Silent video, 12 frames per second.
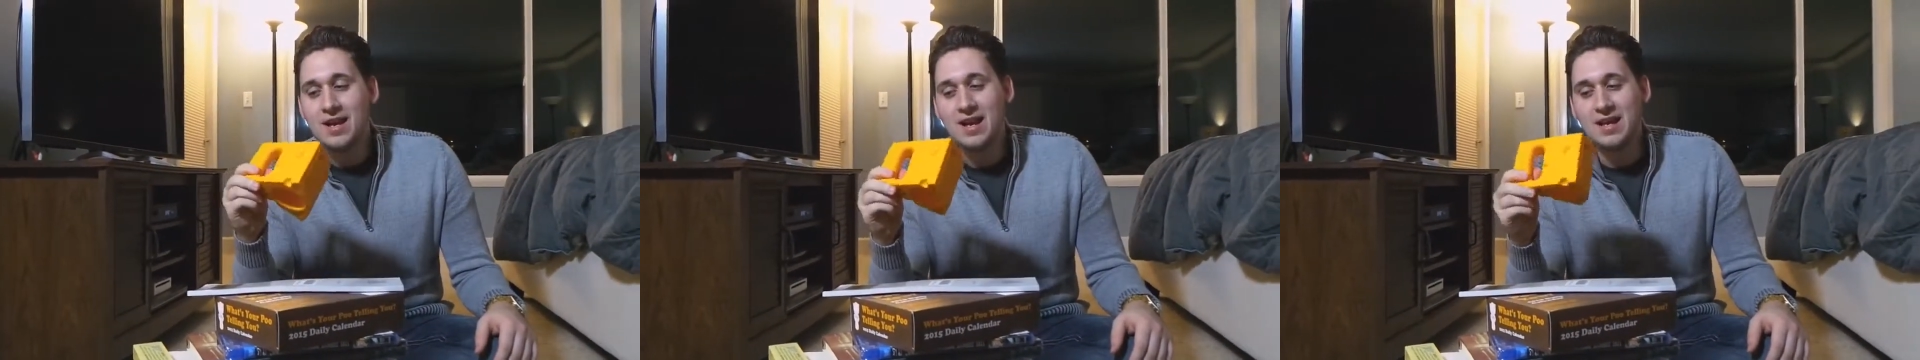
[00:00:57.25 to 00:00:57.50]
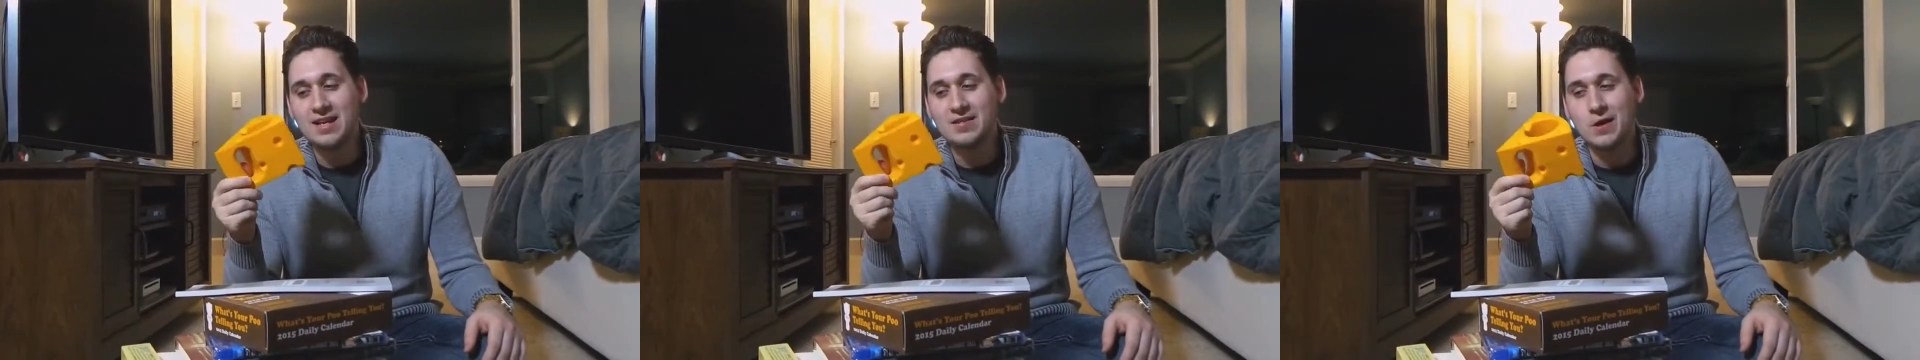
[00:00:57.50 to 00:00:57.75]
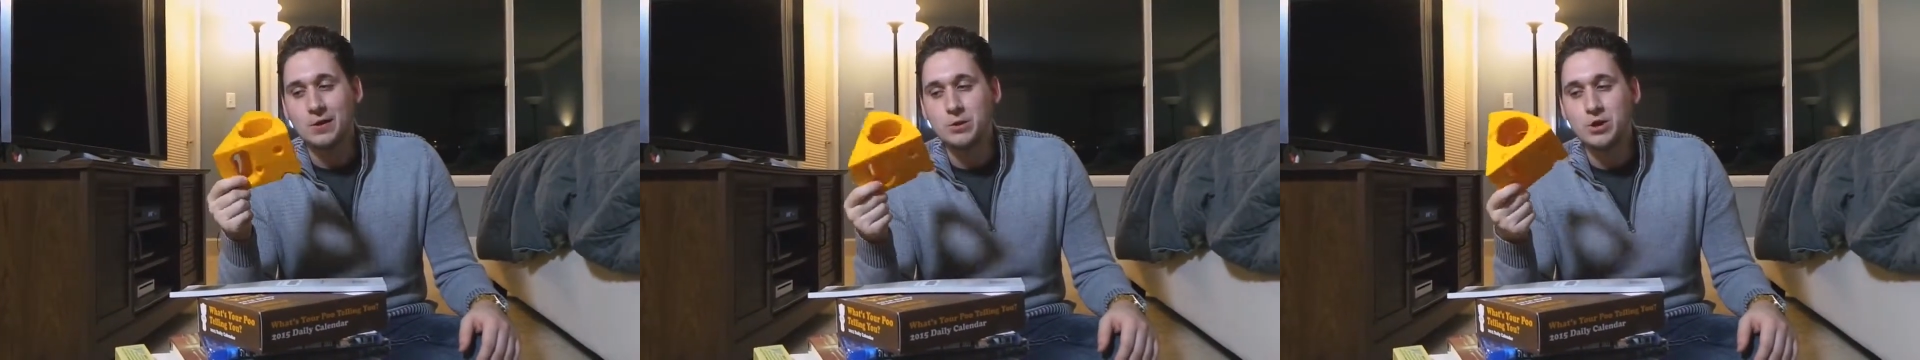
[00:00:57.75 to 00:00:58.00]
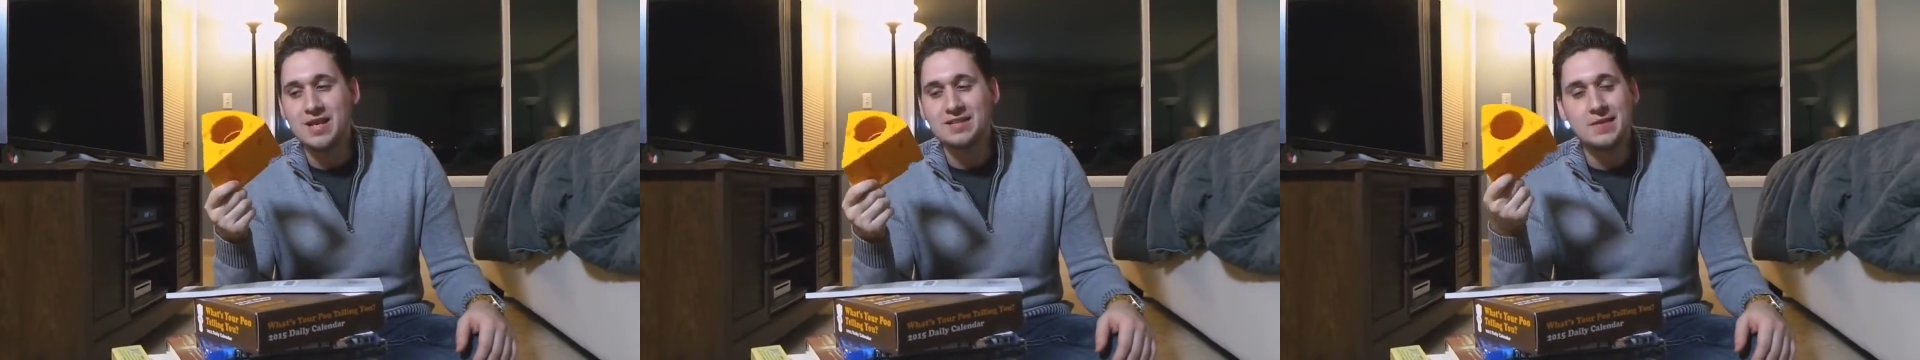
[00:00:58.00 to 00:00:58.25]
It is a
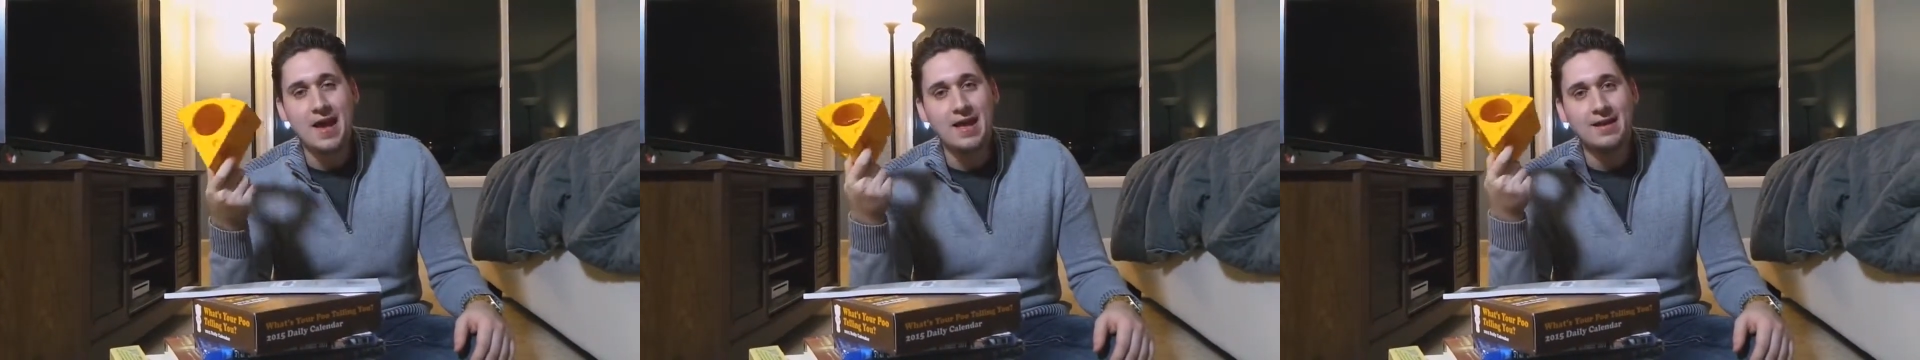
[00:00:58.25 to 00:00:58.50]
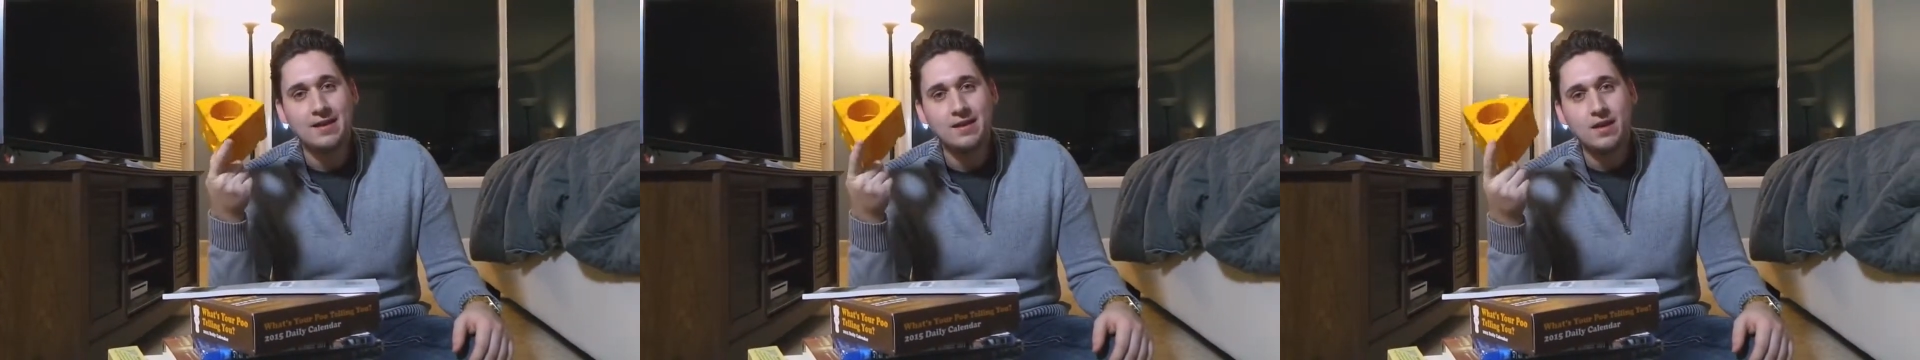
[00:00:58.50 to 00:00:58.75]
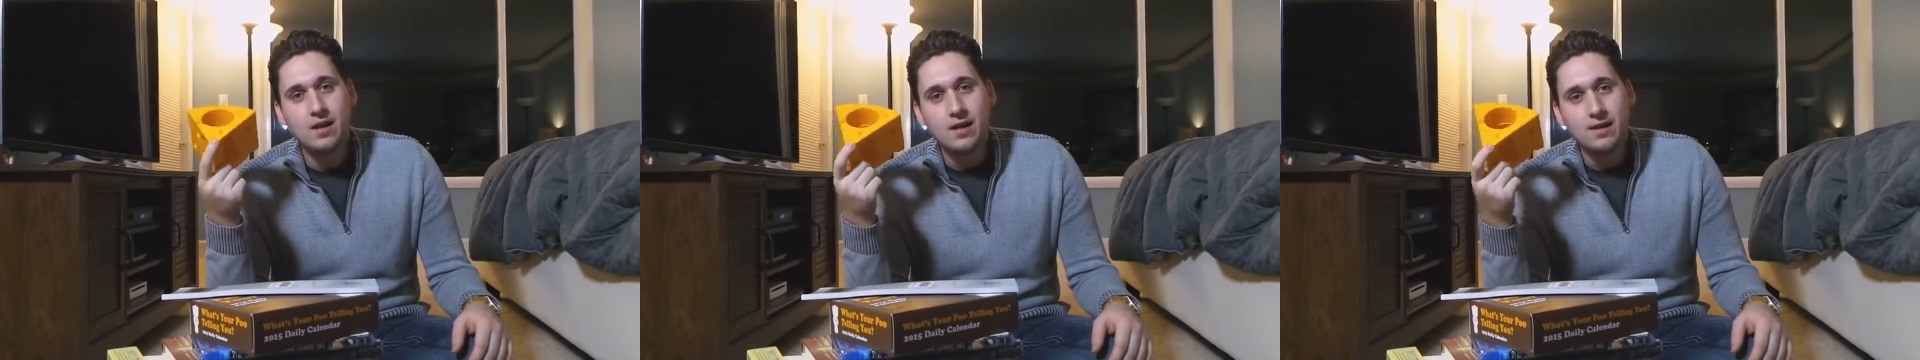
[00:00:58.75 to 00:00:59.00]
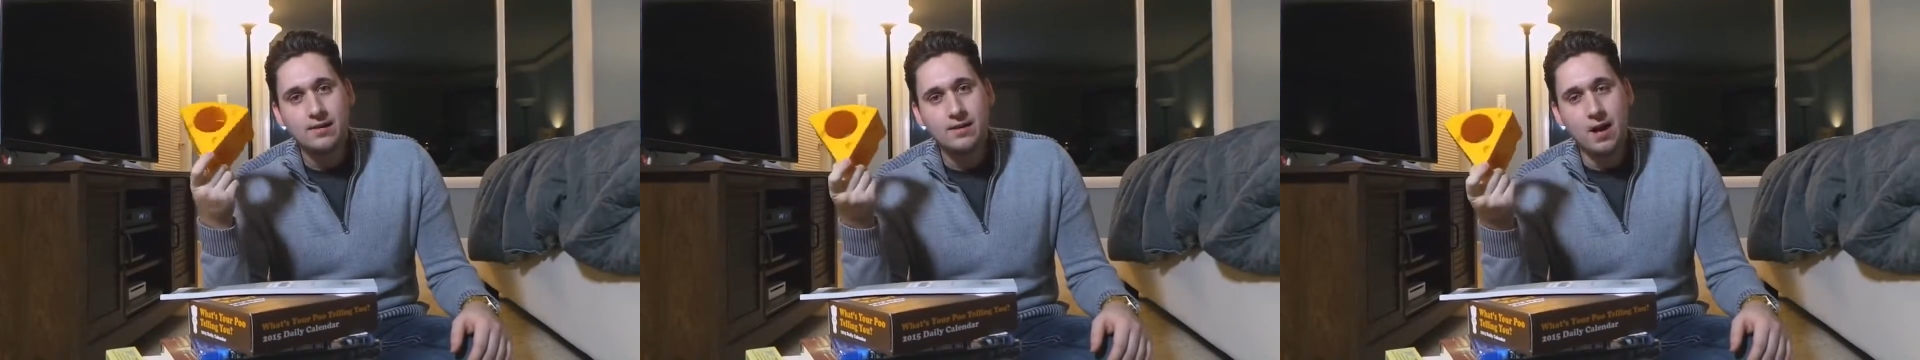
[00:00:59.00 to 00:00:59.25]
cheesehead
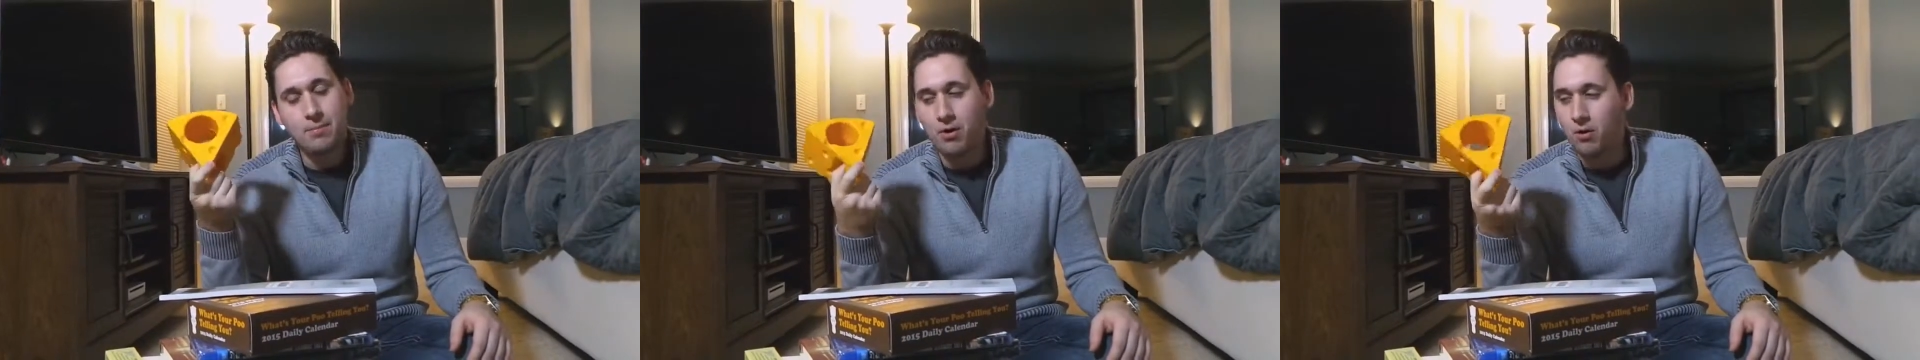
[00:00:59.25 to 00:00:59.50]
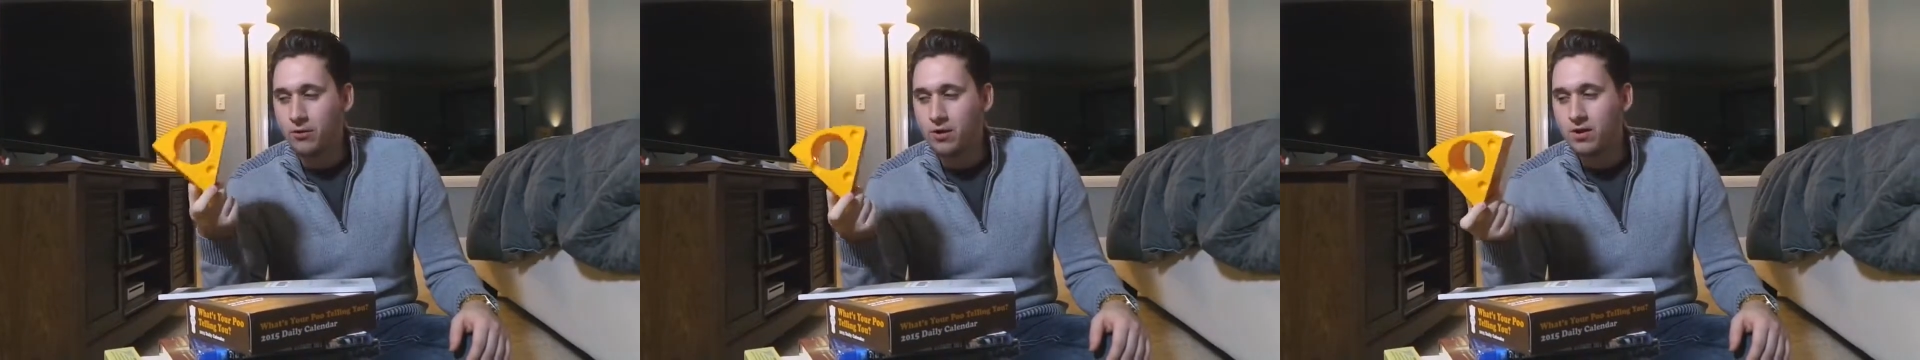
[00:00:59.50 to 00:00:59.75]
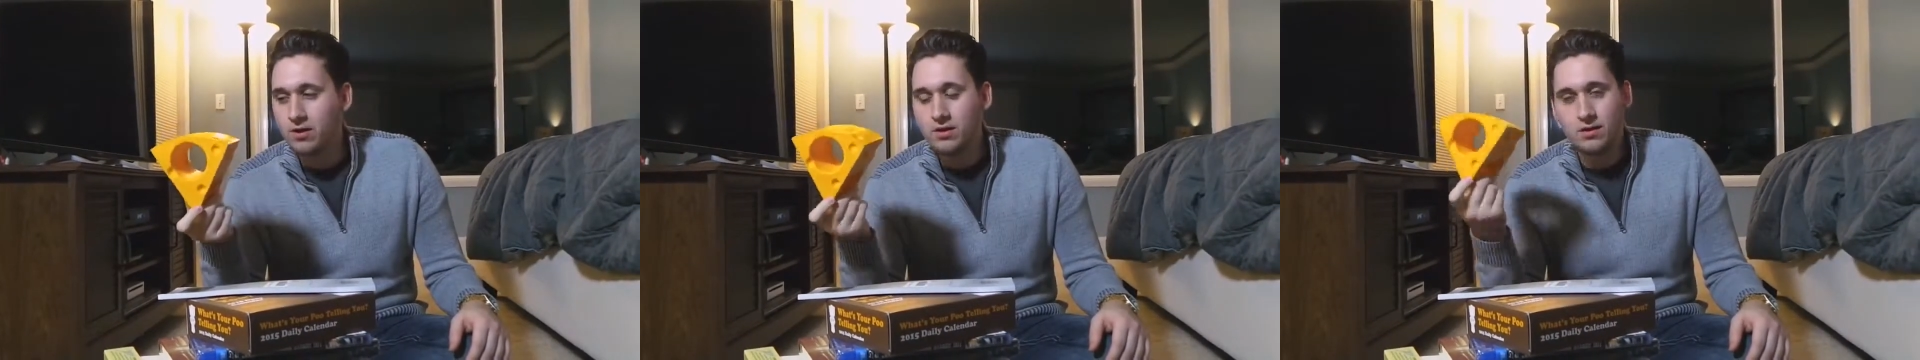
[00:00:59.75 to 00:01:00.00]
cup holder